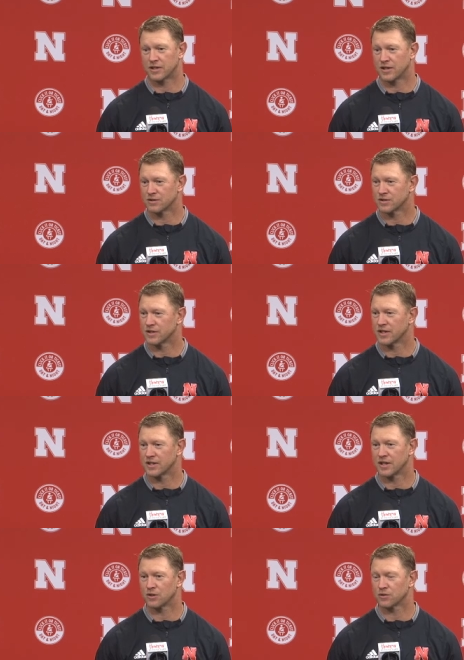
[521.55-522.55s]
down to that,
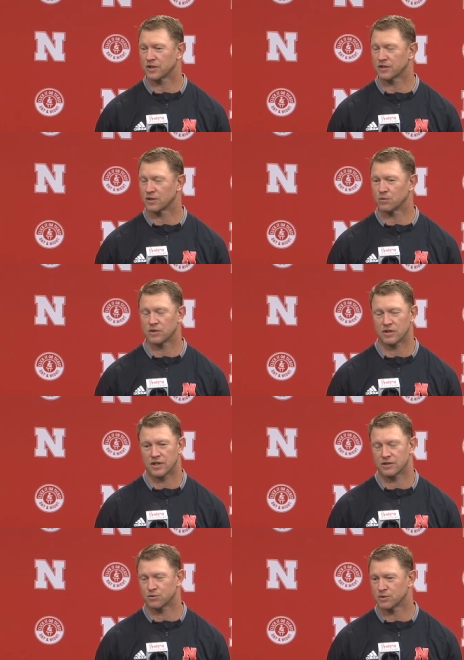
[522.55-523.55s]
and I don't think they will. Our
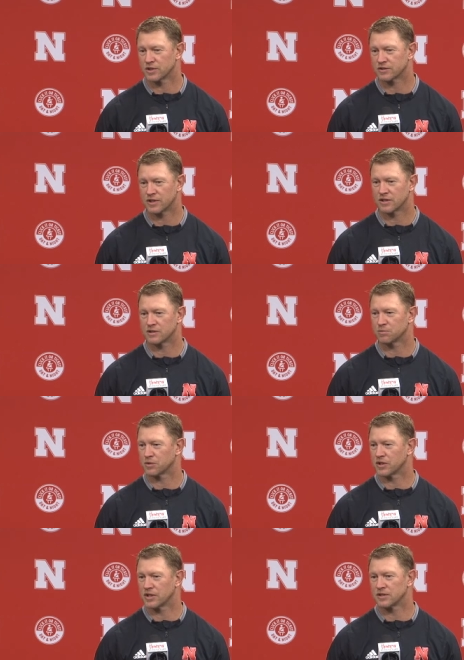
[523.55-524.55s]
guys are really excited to
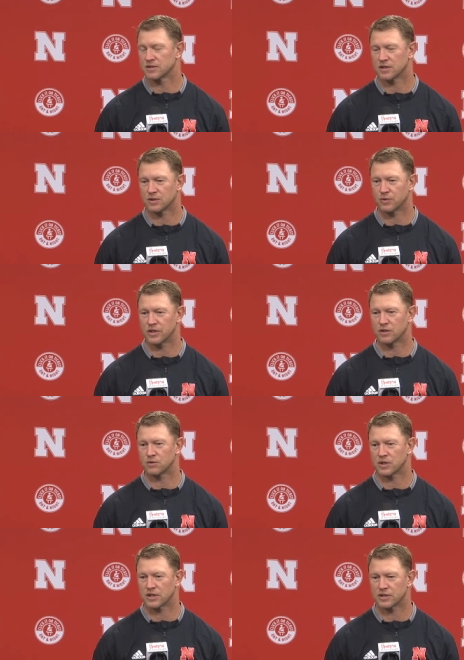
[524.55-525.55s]
play. Uh, we know
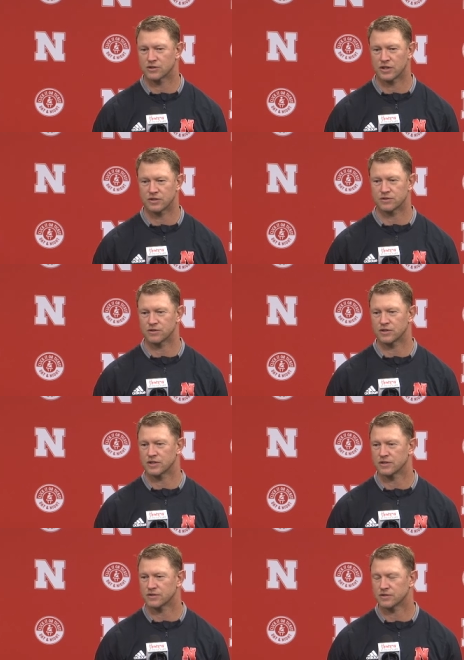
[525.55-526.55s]
what kind of challenge there
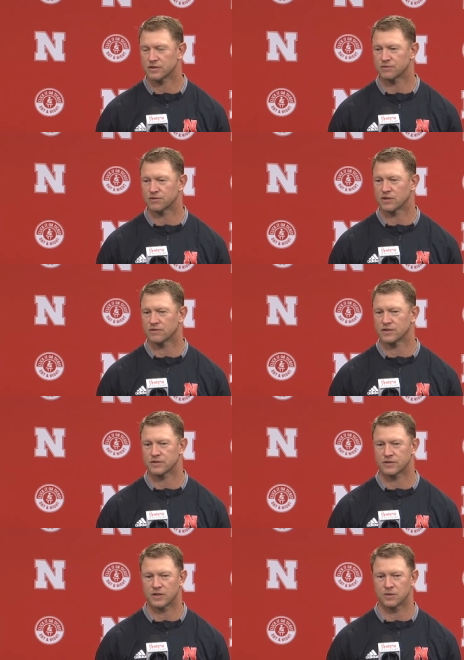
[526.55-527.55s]
is in front of
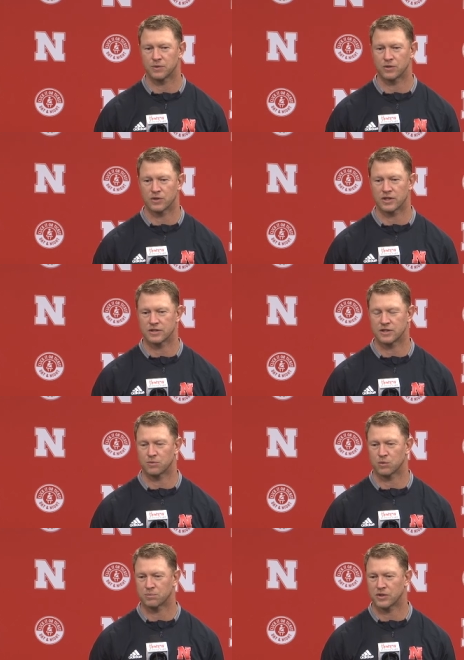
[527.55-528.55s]
us. Uh, we know what kind of team
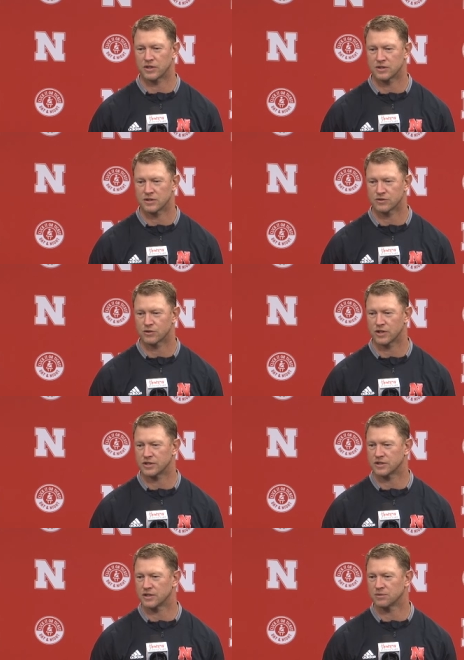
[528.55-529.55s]
we're playing. It's a great
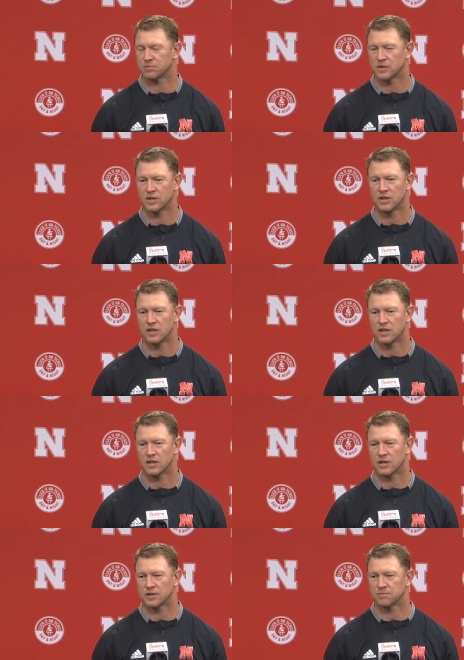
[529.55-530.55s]
team.
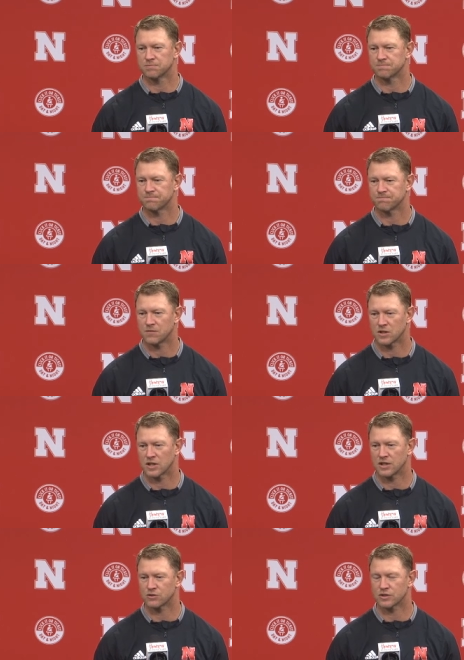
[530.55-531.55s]
Um, our
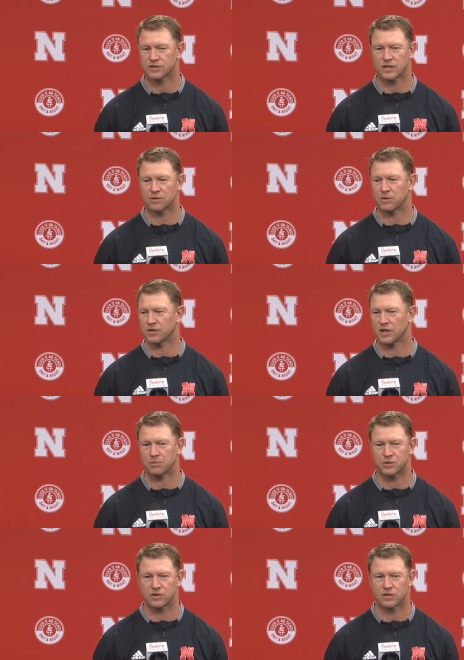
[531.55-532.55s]
guys are excited about the
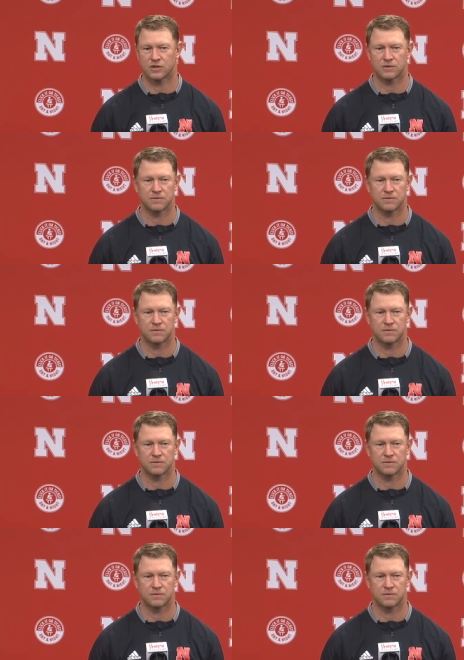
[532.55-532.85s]
opportunity.